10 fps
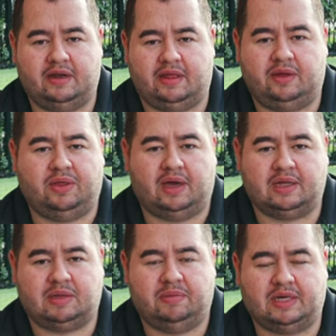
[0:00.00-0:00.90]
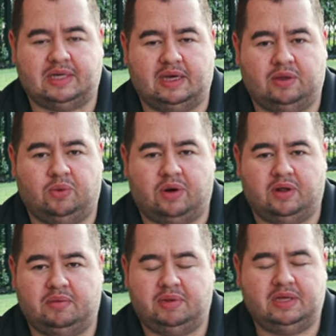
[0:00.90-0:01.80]
If you think it's the best thing in the
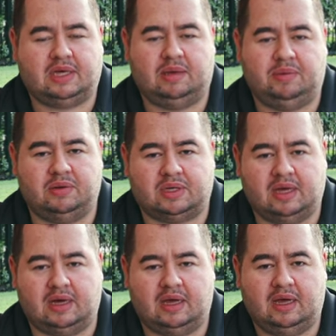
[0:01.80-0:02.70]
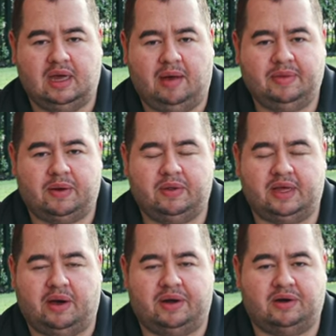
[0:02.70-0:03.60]
world, please keep using it. I'm not
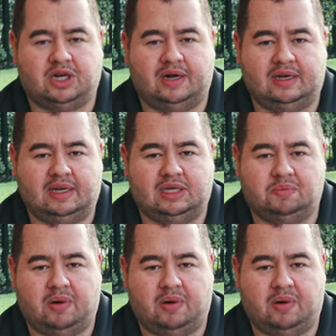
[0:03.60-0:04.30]
really out here trying to diss your